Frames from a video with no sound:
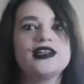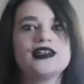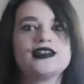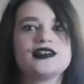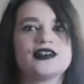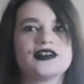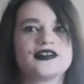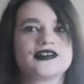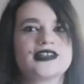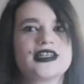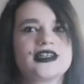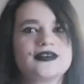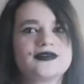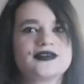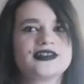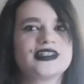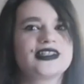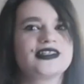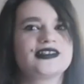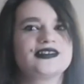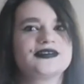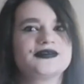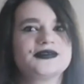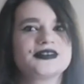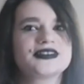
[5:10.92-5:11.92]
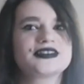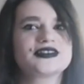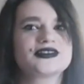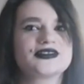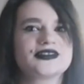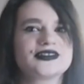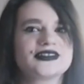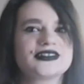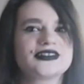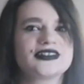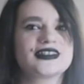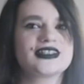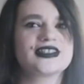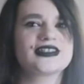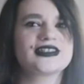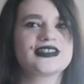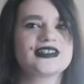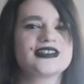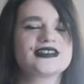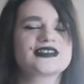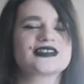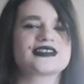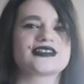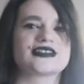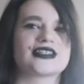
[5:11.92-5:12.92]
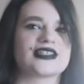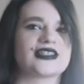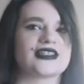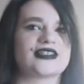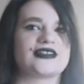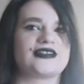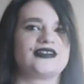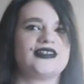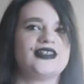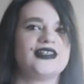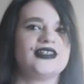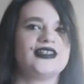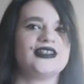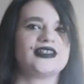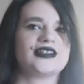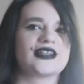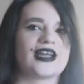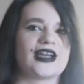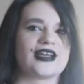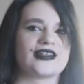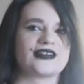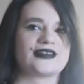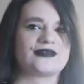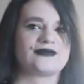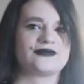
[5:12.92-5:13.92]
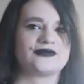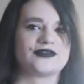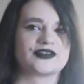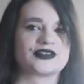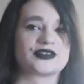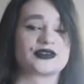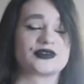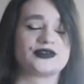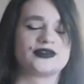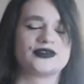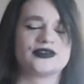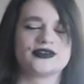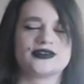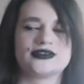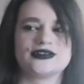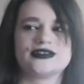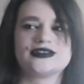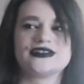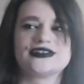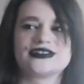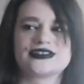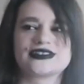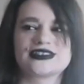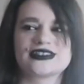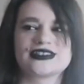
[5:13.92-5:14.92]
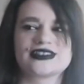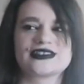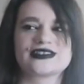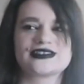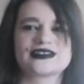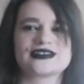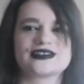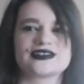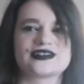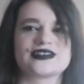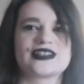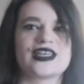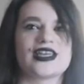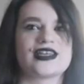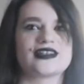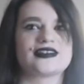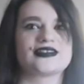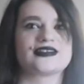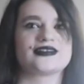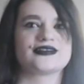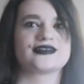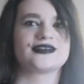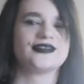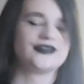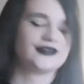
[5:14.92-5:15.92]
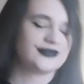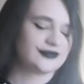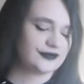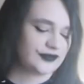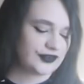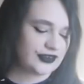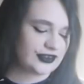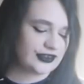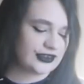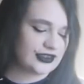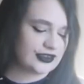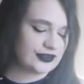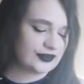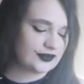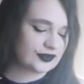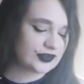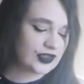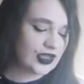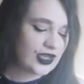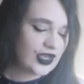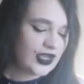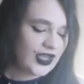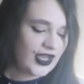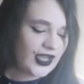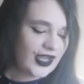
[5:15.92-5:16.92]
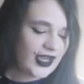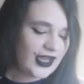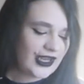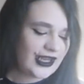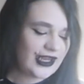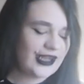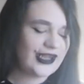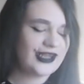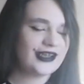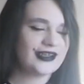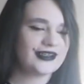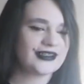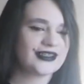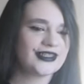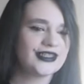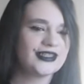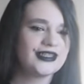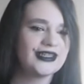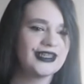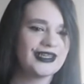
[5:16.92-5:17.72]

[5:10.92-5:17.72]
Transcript: didn't know that when I was ordering these because I had gotten them for school. So yeah, they're really old. And